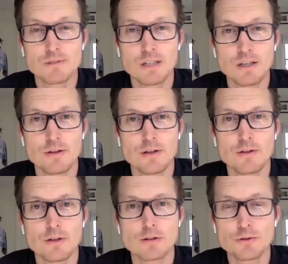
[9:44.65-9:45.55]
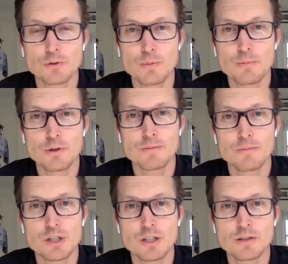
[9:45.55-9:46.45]
you know the, the closer we put
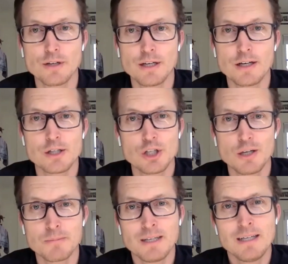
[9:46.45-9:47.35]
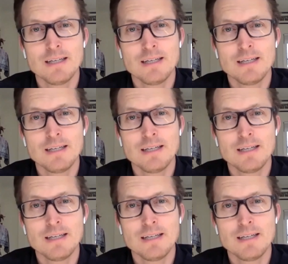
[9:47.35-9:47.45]
machine learning on a chip,